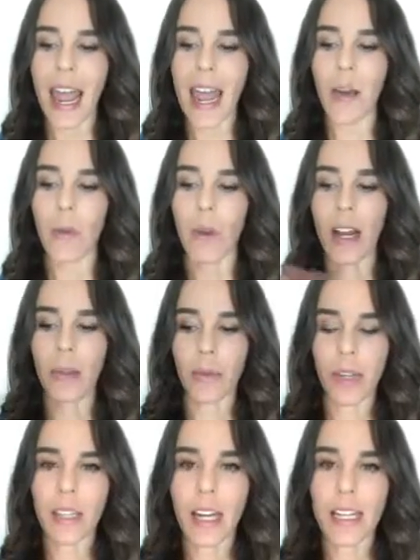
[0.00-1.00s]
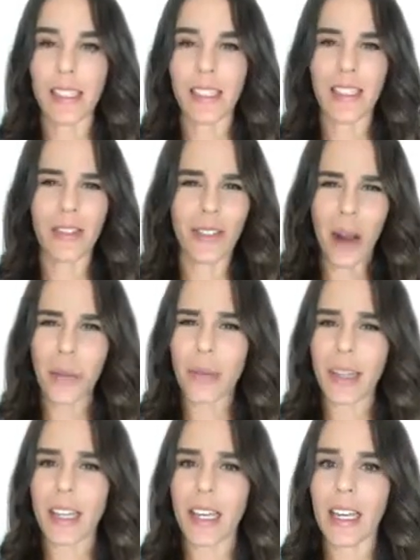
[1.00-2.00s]
And what I realized is there's not
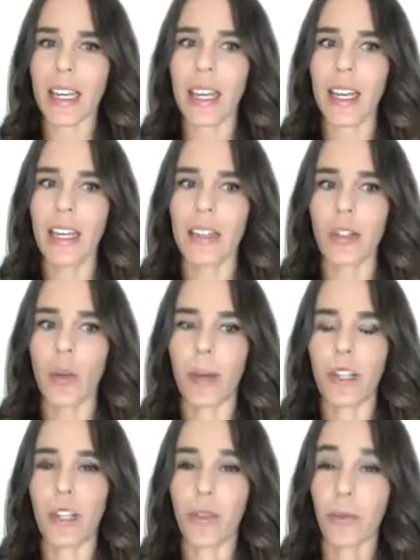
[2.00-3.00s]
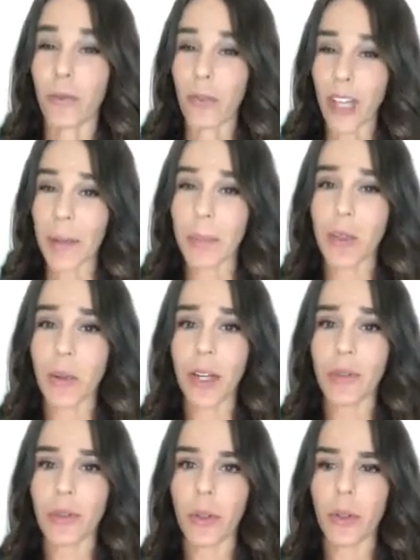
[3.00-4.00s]
really so much
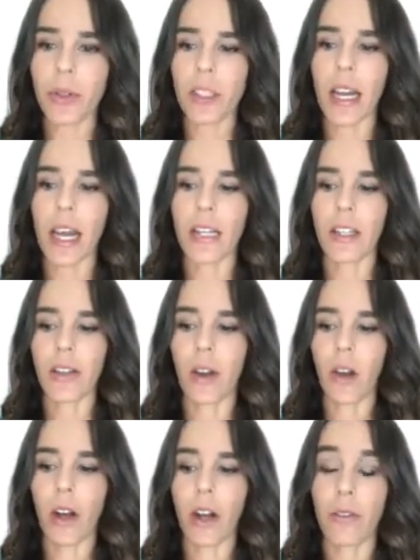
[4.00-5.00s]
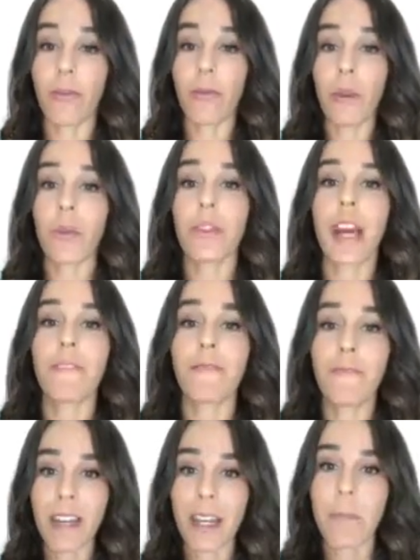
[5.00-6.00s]
inflammatory foods as there are foods that
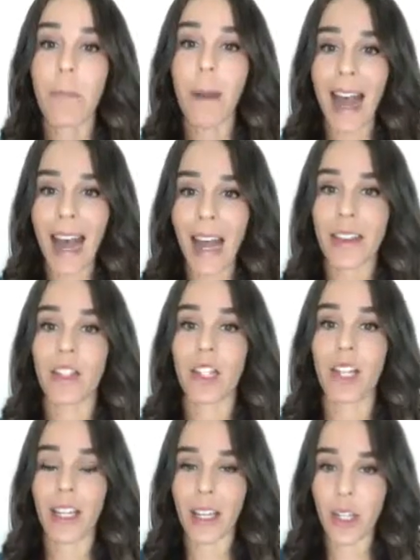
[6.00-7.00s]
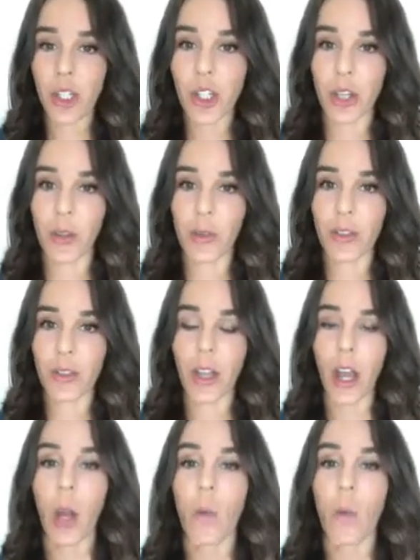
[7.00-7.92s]
feed pathogen issues.